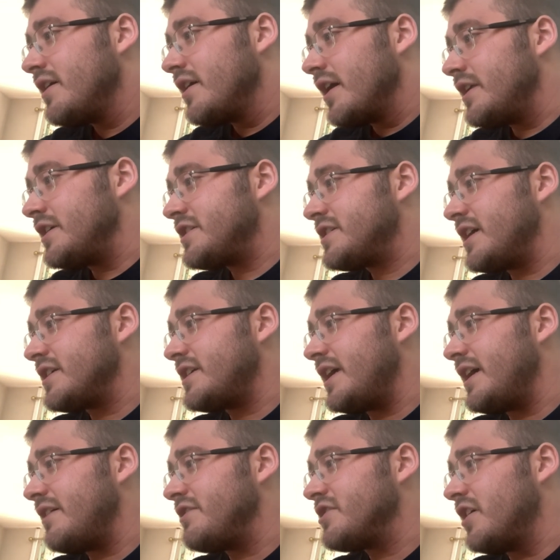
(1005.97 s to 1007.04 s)
And it says
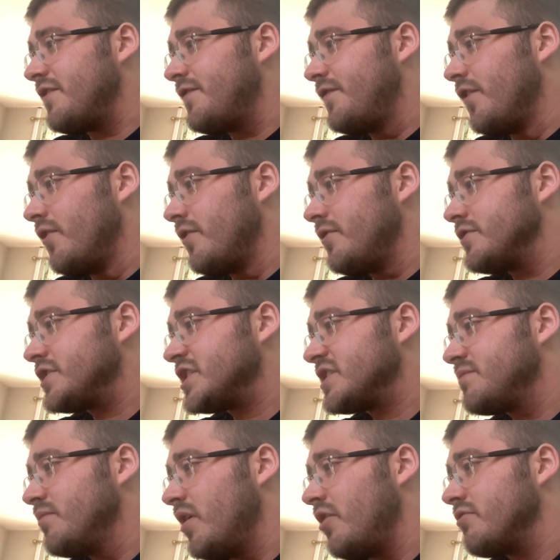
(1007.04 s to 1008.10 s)
here he's got four
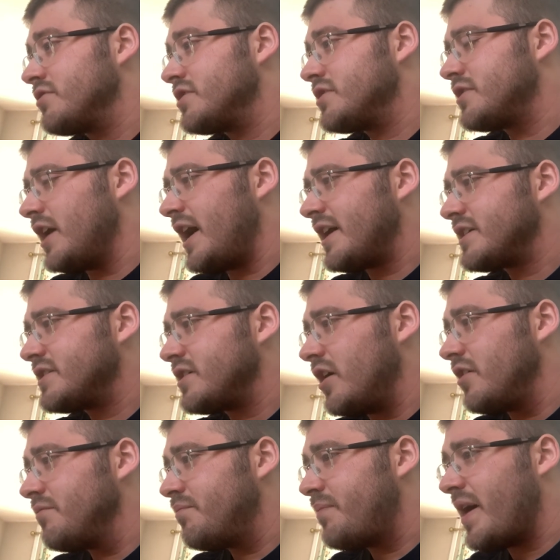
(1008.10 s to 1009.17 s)
smokestacks
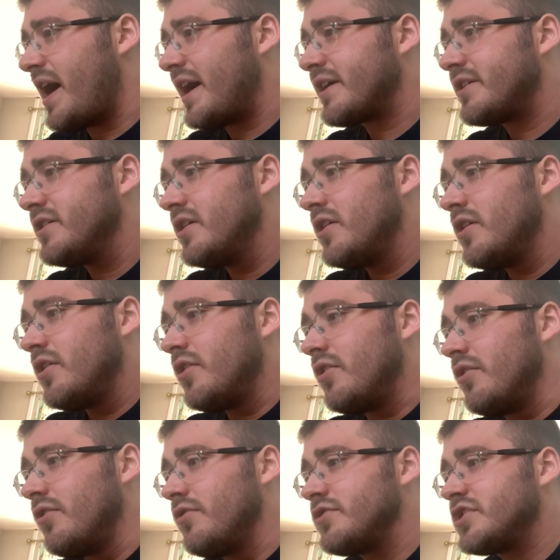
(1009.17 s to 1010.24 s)
on back,
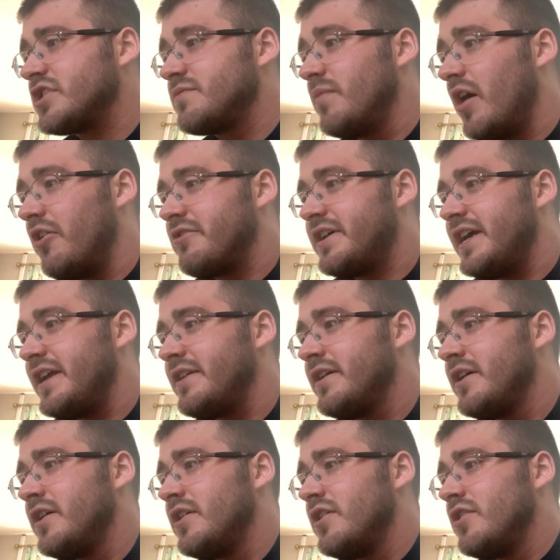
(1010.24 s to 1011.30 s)
all smoking.
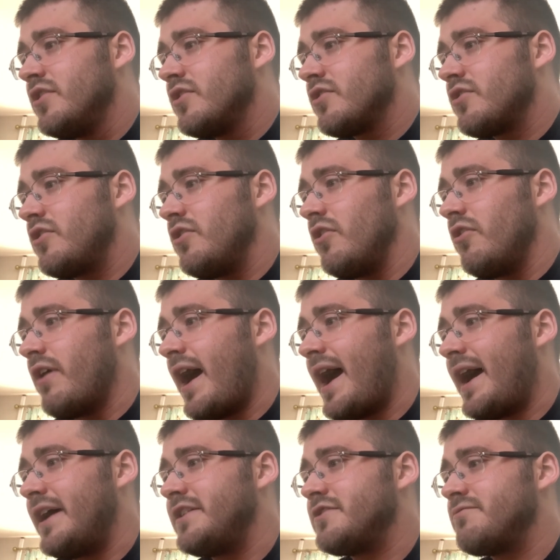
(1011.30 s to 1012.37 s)
Claw
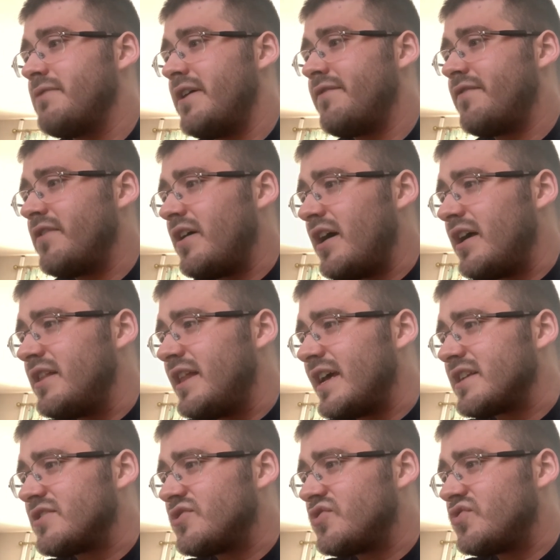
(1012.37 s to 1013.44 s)
hands with
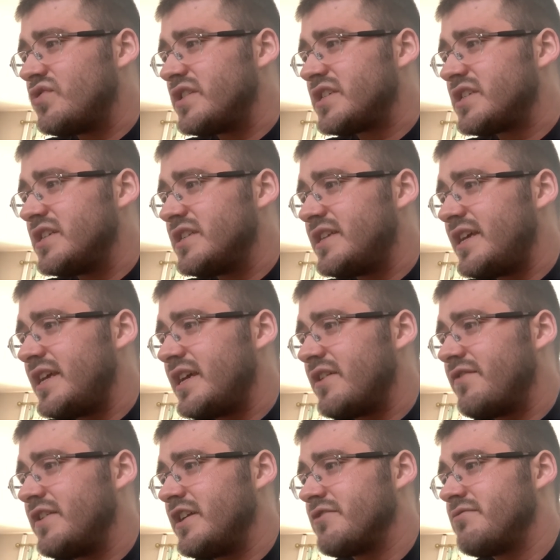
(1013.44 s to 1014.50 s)
electricity, I
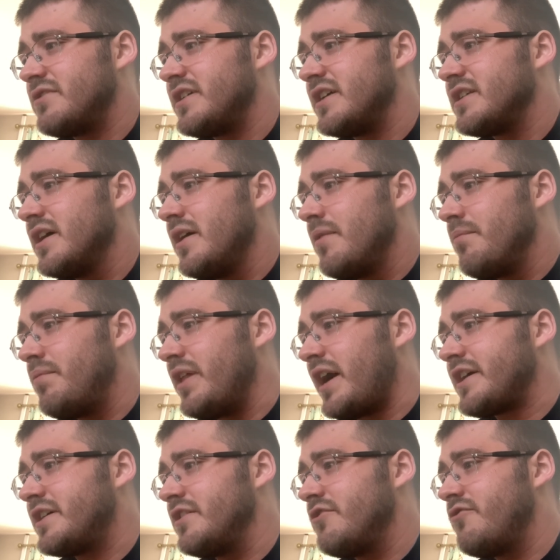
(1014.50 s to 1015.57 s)
think that's what it says.
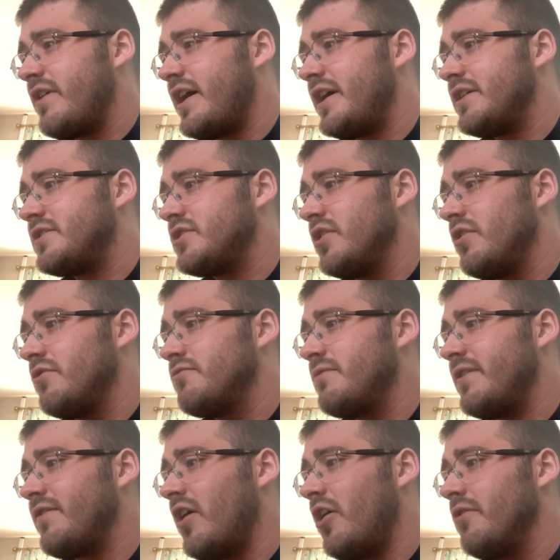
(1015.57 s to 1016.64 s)
Black and grey tone
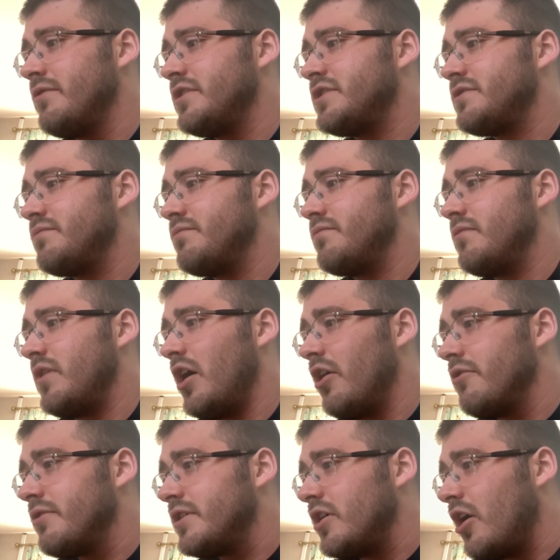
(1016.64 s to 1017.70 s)
with orange
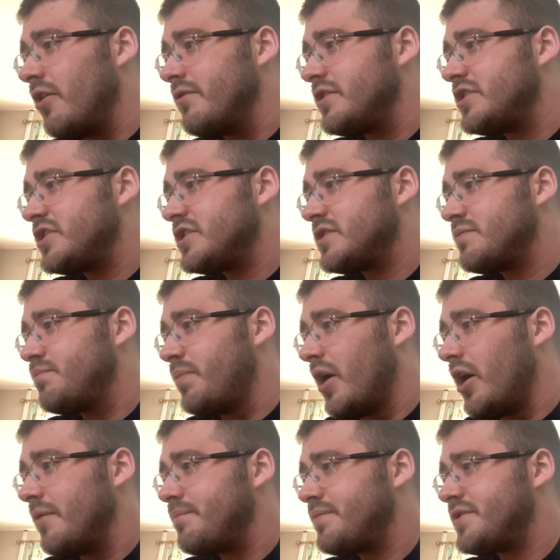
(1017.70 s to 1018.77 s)

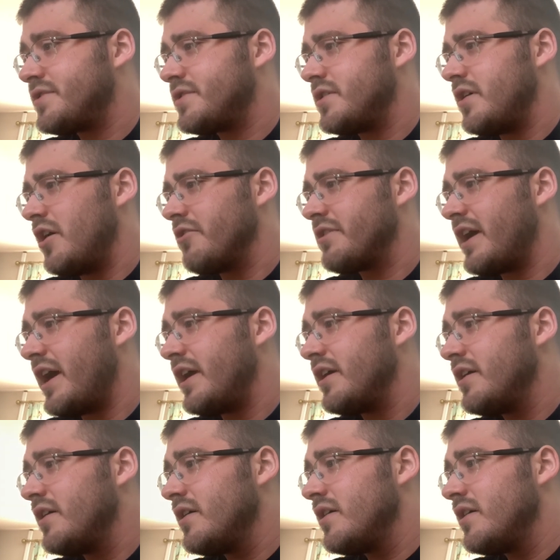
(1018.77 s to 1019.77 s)
pops, okay.